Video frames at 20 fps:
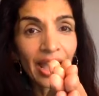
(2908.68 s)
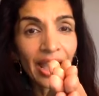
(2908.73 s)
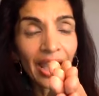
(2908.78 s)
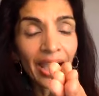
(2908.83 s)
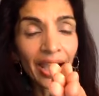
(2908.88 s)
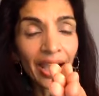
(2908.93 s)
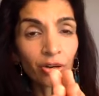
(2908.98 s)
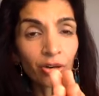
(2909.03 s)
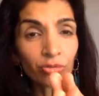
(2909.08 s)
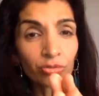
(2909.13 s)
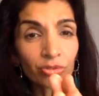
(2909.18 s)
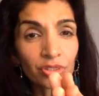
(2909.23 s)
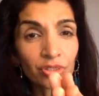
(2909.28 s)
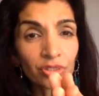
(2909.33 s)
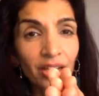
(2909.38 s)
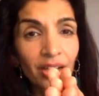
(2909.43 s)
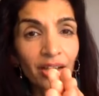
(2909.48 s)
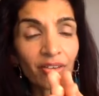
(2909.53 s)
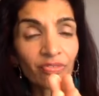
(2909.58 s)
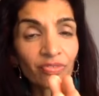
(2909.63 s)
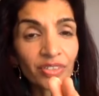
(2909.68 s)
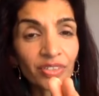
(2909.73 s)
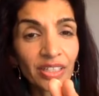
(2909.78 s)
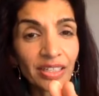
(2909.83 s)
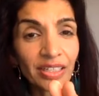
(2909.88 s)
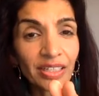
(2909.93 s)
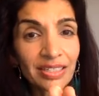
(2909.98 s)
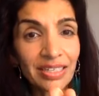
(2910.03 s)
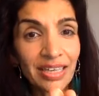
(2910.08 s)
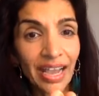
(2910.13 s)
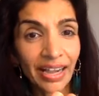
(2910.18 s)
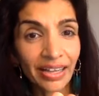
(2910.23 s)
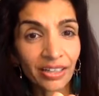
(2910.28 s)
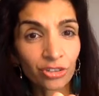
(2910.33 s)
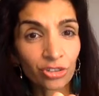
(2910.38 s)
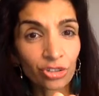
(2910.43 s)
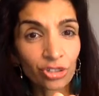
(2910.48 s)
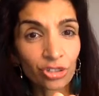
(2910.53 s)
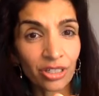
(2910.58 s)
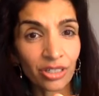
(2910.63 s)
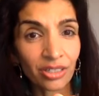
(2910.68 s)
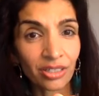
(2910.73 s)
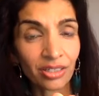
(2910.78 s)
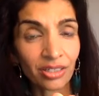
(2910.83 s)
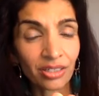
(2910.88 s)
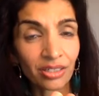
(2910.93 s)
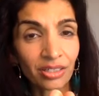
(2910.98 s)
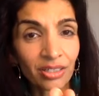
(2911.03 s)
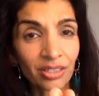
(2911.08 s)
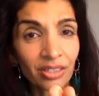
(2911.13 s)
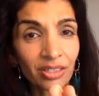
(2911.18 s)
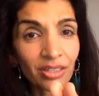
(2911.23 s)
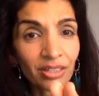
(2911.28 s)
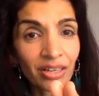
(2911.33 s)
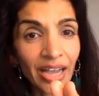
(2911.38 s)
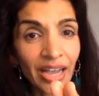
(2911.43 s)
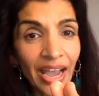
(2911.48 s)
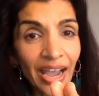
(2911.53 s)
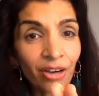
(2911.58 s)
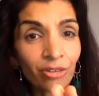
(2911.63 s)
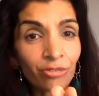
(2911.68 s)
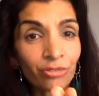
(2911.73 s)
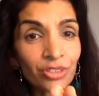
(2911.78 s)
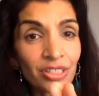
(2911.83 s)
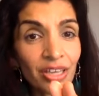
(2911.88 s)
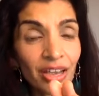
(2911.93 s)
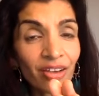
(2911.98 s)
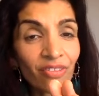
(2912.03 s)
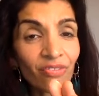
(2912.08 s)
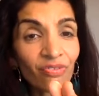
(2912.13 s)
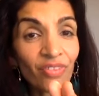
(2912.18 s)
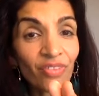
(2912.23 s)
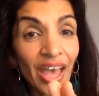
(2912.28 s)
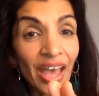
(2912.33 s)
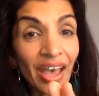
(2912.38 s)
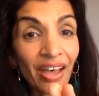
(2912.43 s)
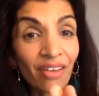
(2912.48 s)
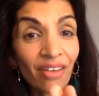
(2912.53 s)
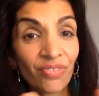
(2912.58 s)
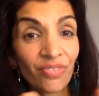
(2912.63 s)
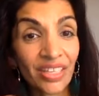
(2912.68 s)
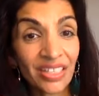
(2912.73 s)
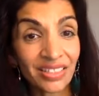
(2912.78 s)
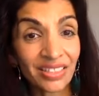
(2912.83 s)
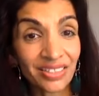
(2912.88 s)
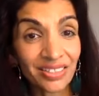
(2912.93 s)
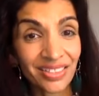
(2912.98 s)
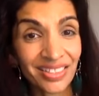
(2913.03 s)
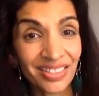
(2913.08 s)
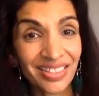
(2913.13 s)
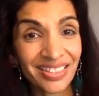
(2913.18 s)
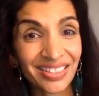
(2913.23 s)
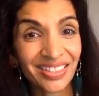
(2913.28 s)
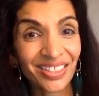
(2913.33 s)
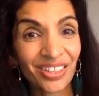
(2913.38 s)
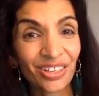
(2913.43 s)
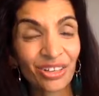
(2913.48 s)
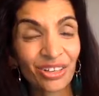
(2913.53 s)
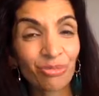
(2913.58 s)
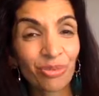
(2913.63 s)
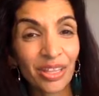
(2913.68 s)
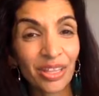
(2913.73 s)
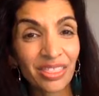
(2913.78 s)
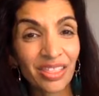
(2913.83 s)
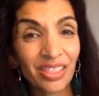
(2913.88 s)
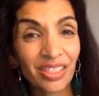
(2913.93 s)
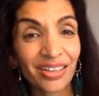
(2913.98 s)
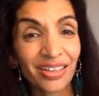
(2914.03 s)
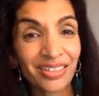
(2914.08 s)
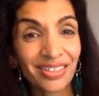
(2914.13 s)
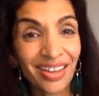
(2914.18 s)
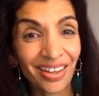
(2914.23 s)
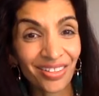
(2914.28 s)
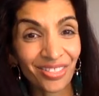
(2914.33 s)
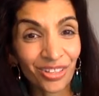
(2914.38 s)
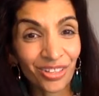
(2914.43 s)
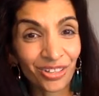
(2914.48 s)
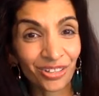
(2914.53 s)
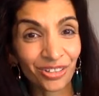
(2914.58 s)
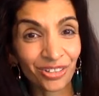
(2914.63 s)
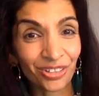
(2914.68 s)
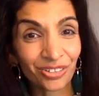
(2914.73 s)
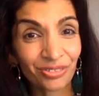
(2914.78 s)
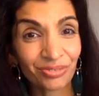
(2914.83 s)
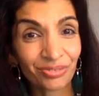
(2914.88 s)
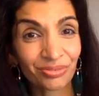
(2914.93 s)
out of connection, out of heavens with another,